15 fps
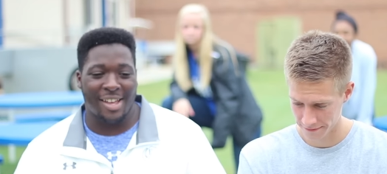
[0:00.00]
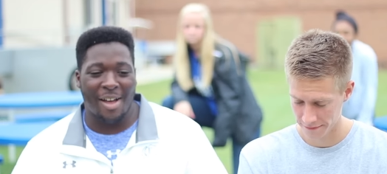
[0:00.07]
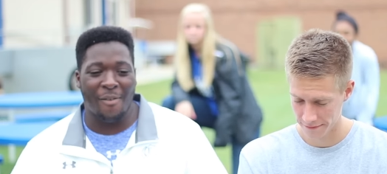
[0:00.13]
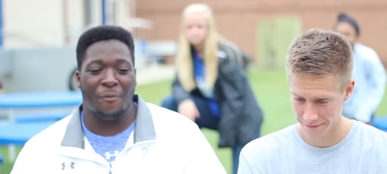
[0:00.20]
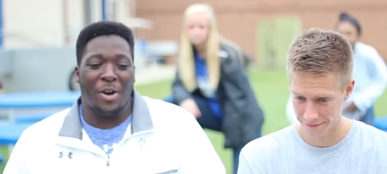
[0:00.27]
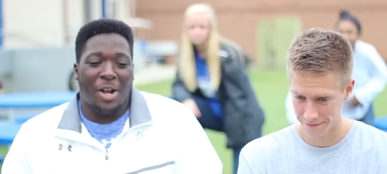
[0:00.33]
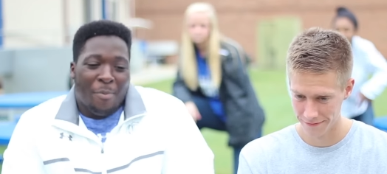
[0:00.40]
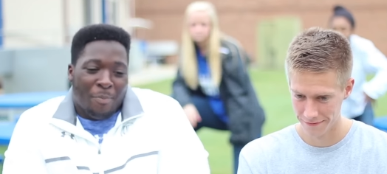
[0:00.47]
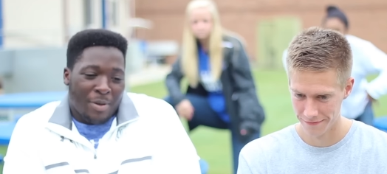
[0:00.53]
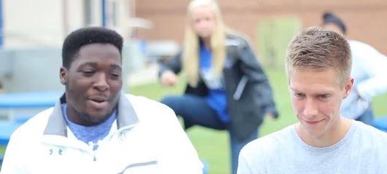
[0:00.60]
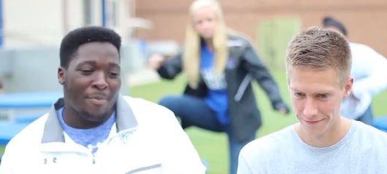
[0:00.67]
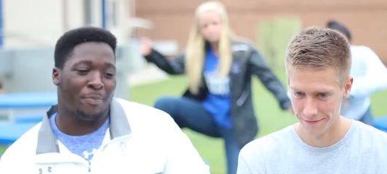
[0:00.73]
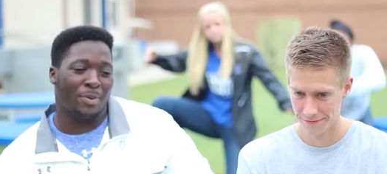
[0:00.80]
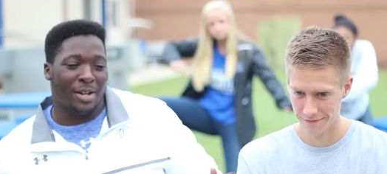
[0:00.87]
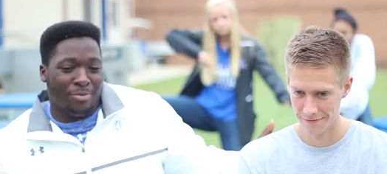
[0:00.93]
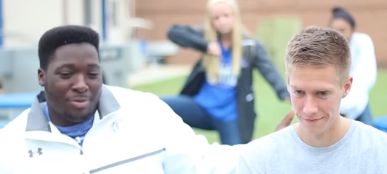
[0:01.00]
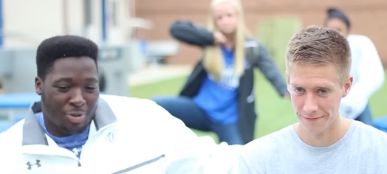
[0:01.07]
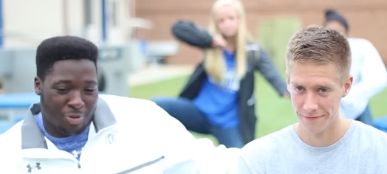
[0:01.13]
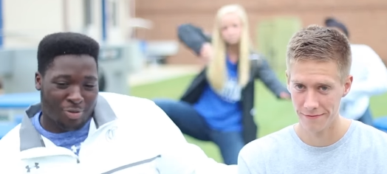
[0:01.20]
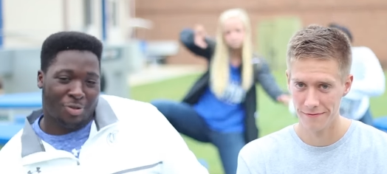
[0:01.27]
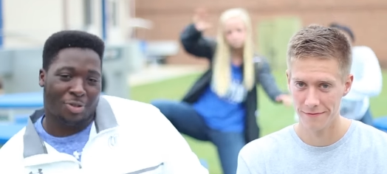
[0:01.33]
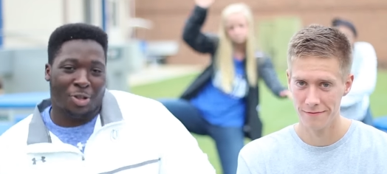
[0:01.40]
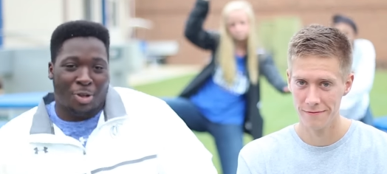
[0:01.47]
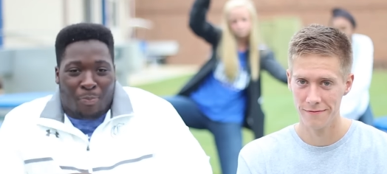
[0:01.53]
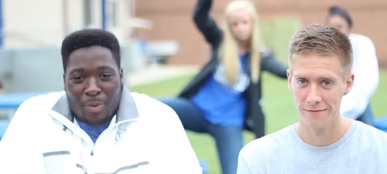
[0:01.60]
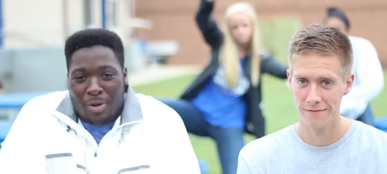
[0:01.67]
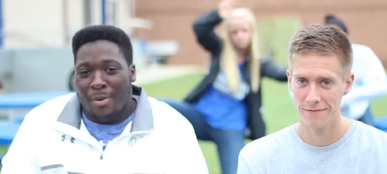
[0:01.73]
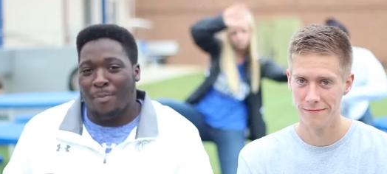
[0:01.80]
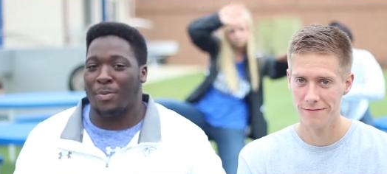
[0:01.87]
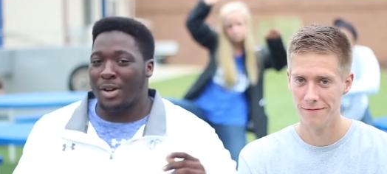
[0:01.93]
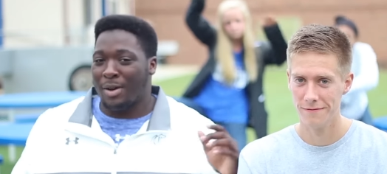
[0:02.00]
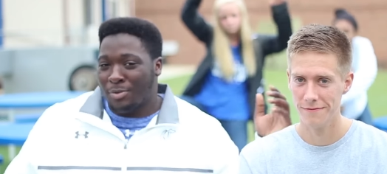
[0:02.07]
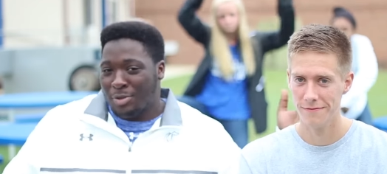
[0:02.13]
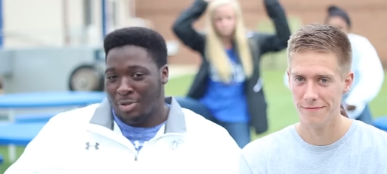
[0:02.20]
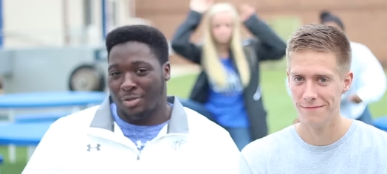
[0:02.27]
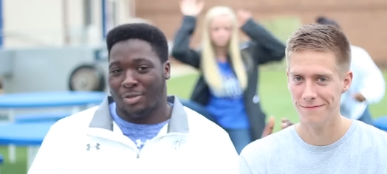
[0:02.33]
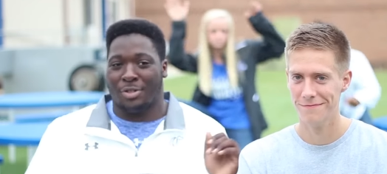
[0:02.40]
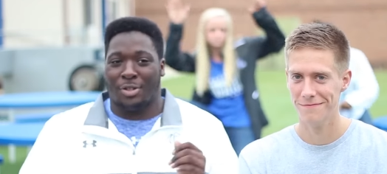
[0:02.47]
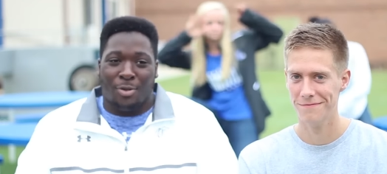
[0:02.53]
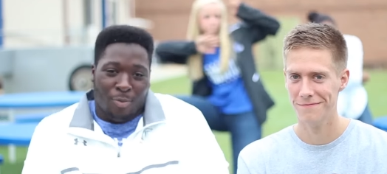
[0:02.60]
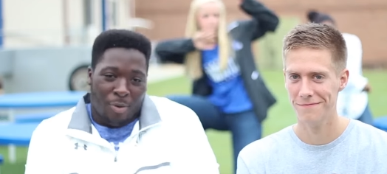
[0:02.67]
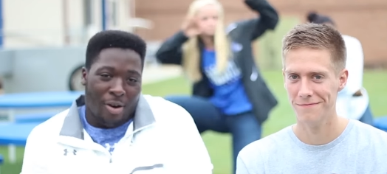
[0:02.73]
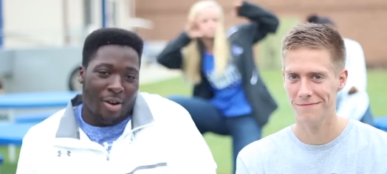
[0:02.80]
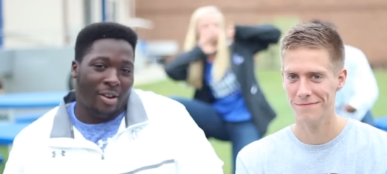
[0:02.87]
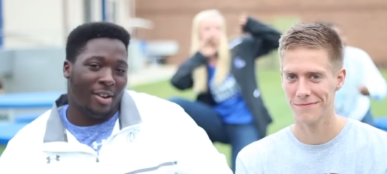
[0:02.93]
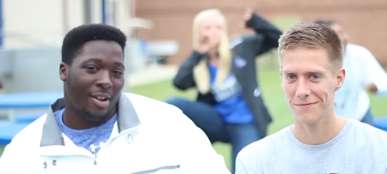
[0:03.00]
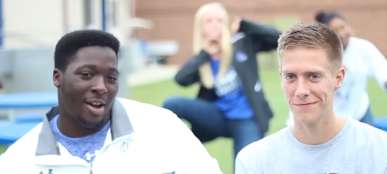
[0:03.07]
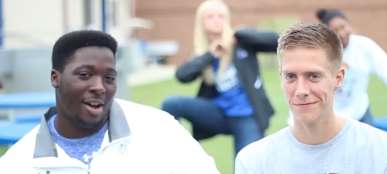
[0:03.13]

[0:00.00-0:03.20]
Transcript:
Speaker 1: time for the bump bump bump word